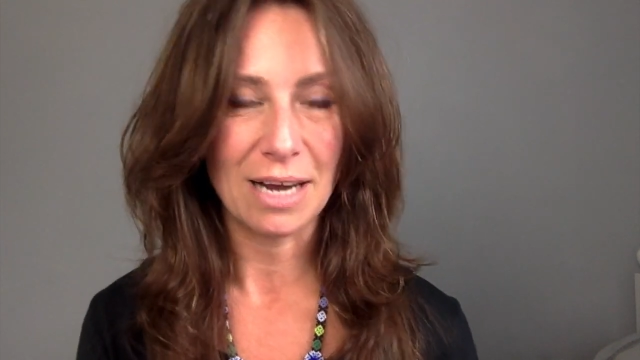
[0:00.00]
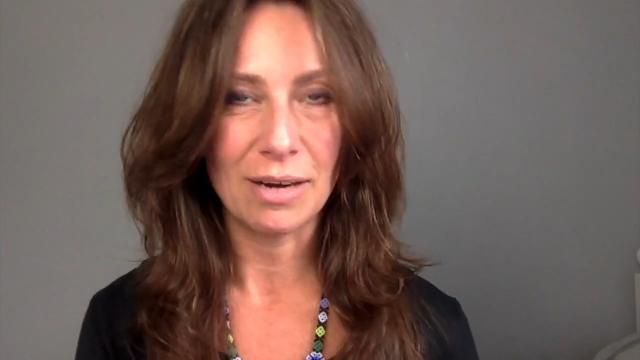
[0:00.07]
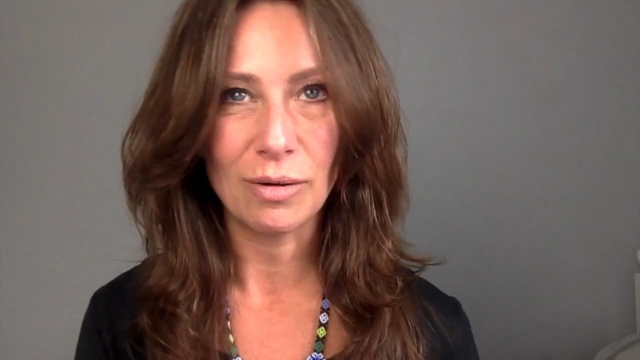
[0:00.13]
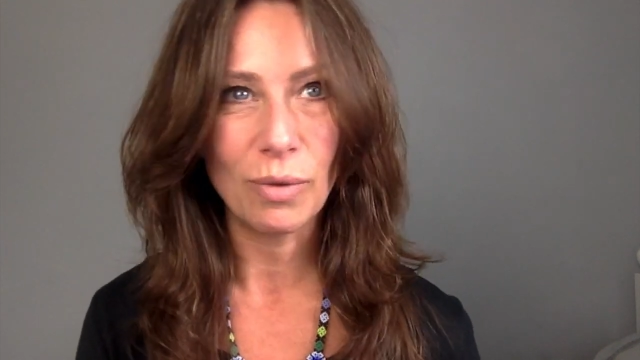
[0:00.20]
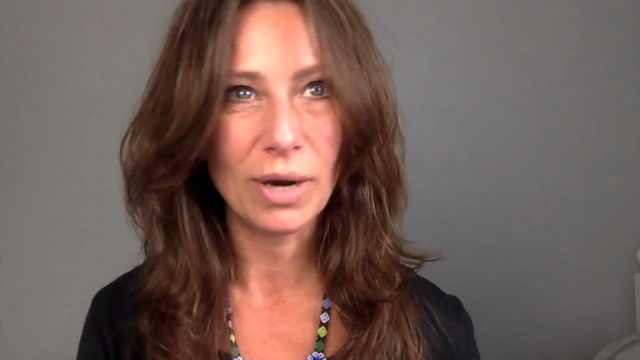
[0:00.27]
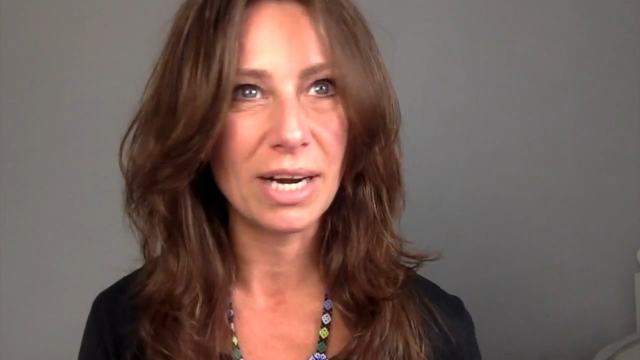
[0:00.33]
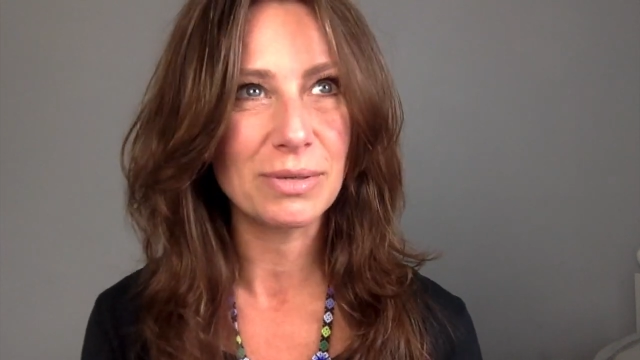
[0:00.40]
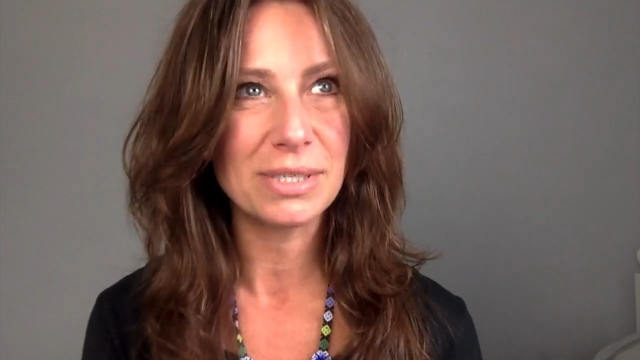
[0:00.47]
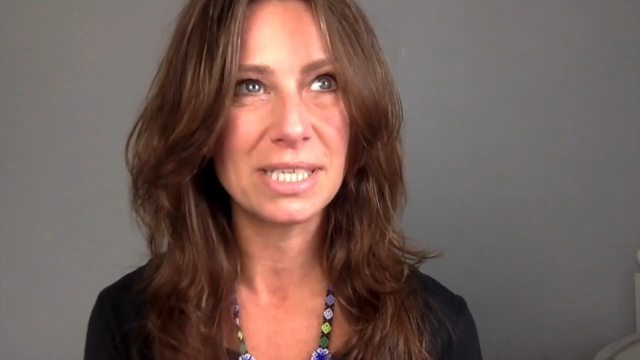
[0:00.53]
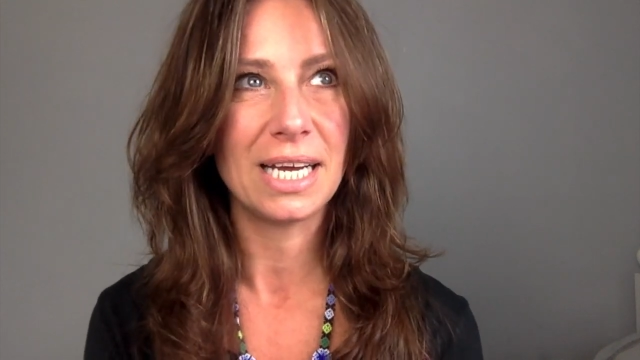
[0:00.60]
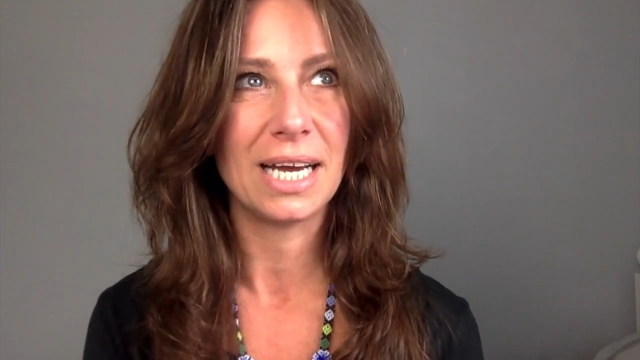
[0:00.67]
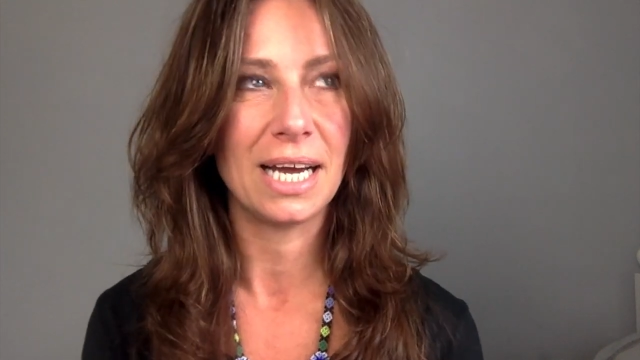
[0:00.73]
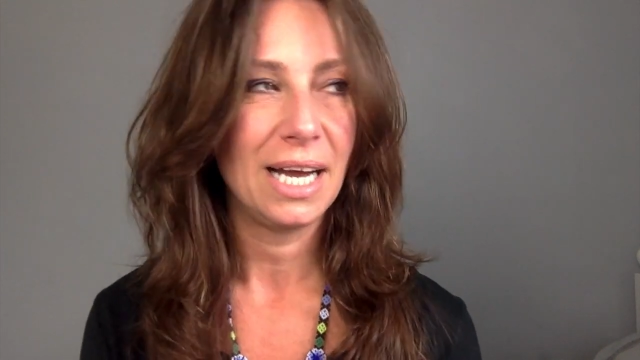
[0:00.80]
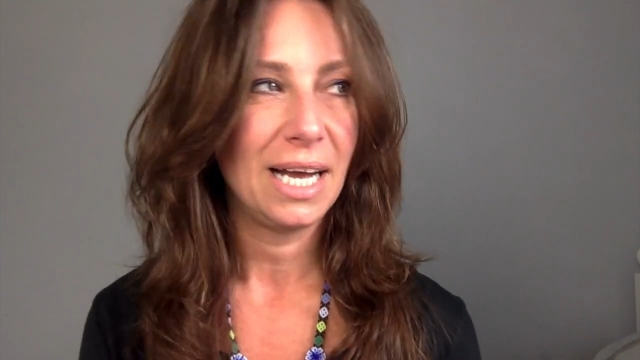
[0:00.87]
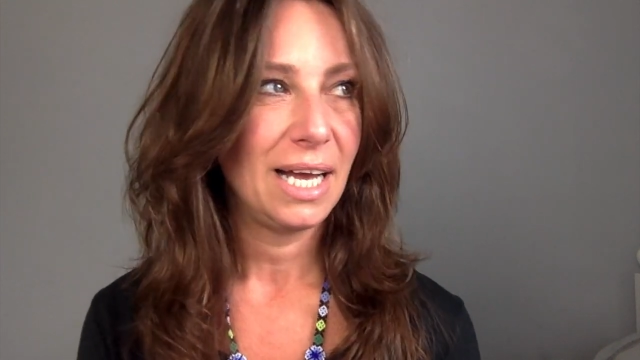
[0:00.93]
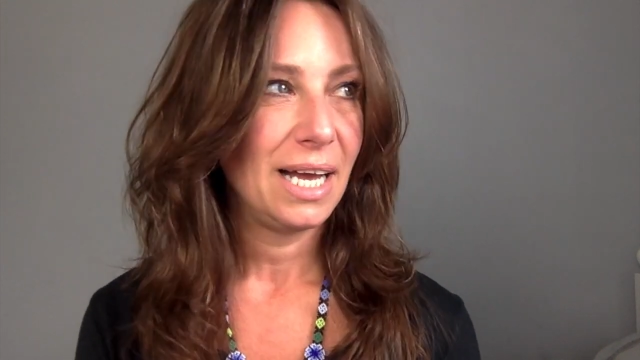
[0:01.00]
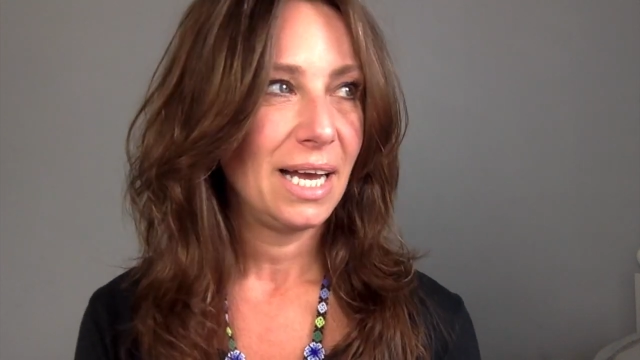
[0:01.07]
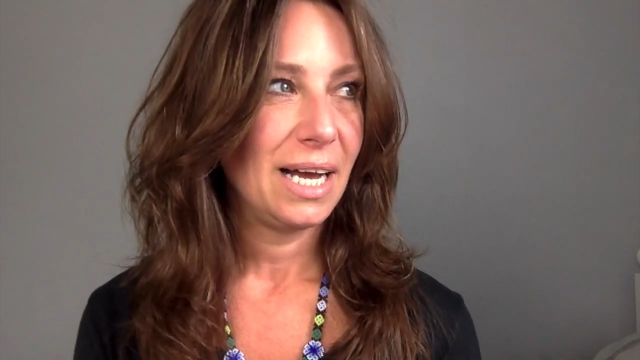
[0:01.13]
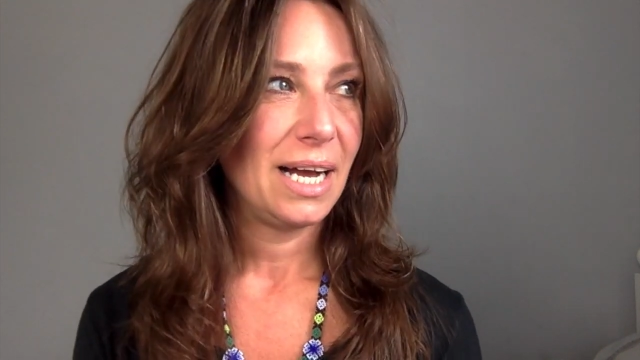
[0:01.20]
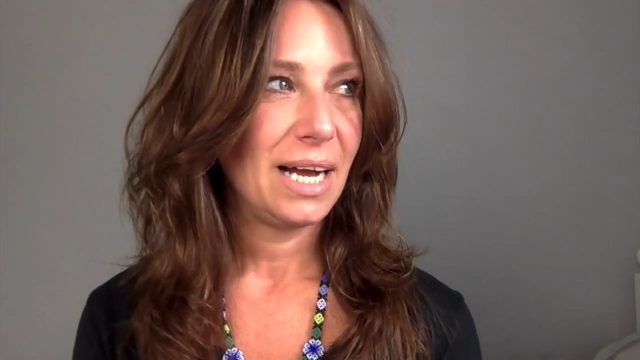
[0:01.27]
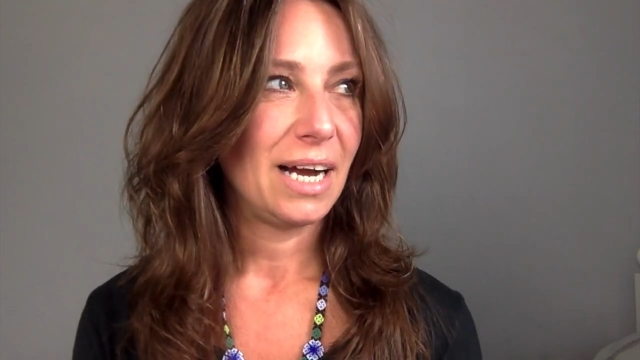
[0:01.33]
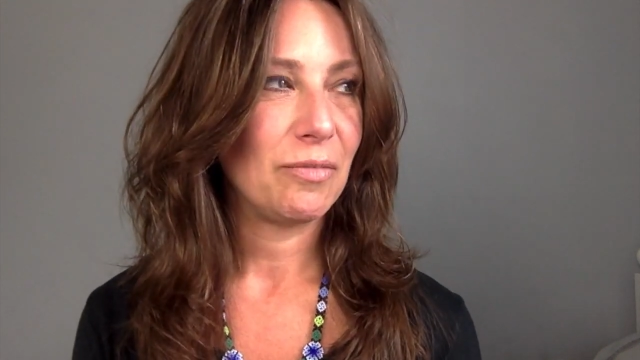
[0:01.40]
And when I was in it,
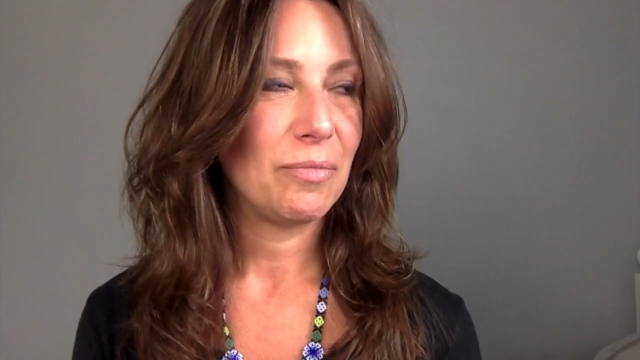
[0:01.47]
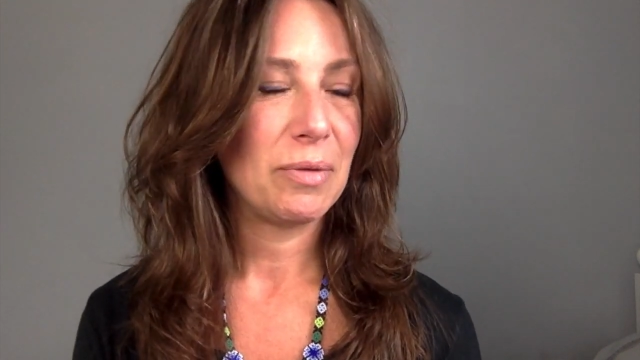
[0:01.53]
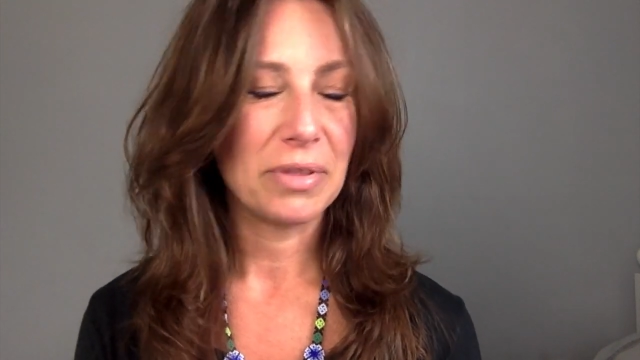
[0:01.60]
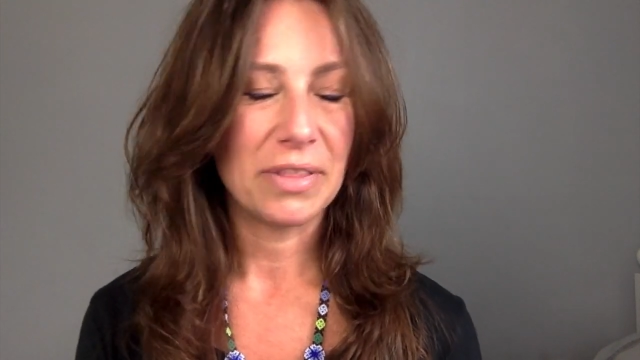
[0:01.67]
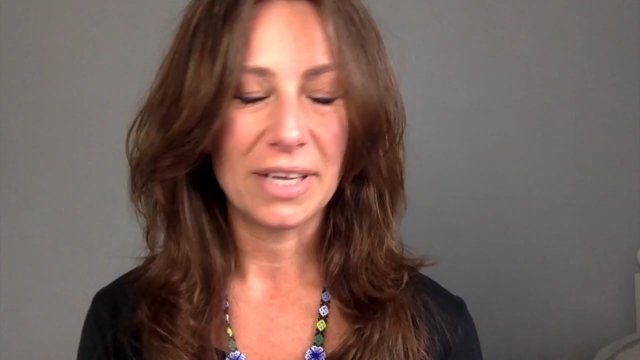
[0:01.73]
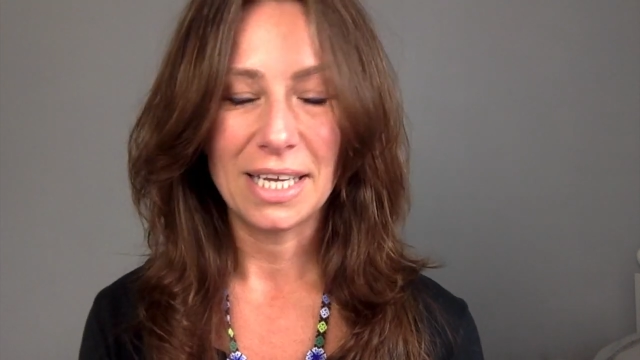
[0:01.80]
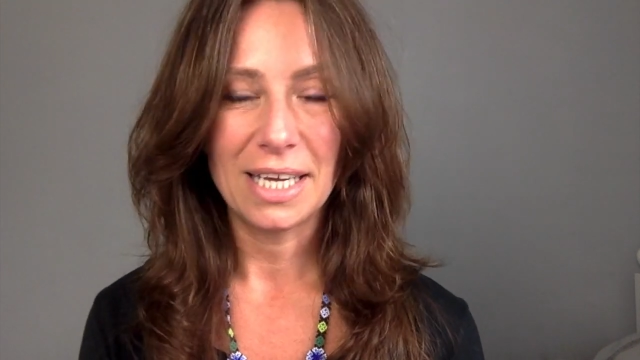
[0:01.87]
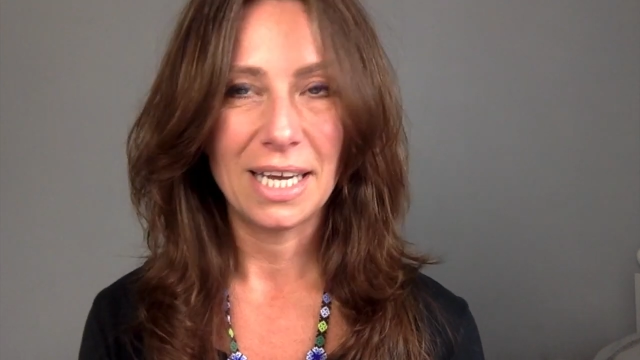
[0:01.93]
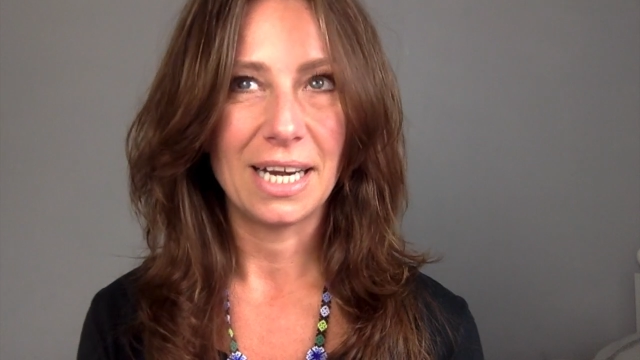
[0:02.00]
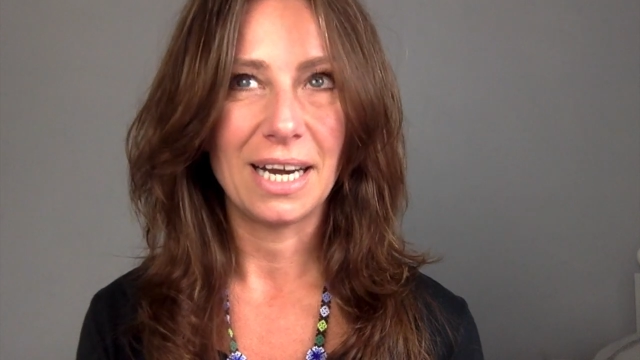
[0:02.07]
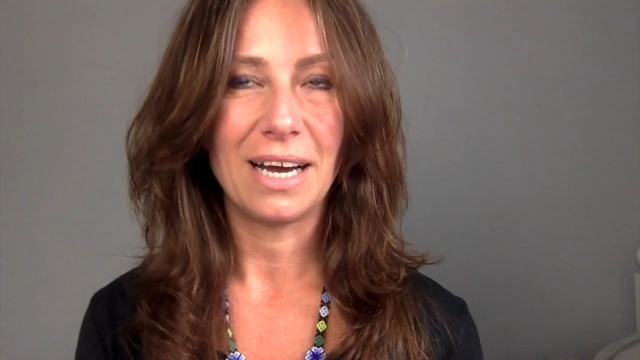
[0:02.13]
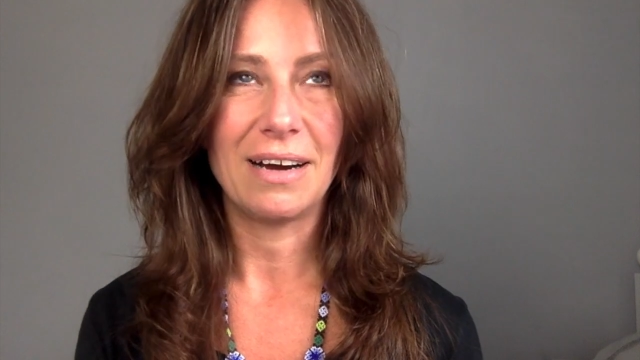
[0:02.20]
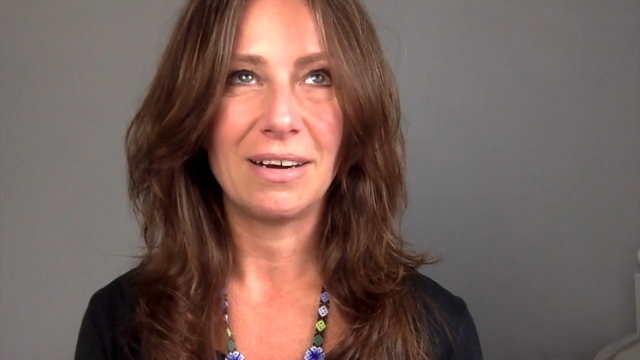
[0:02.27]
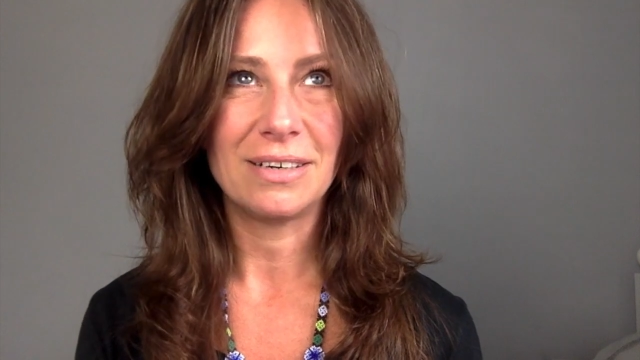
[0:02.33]
I remember thinking,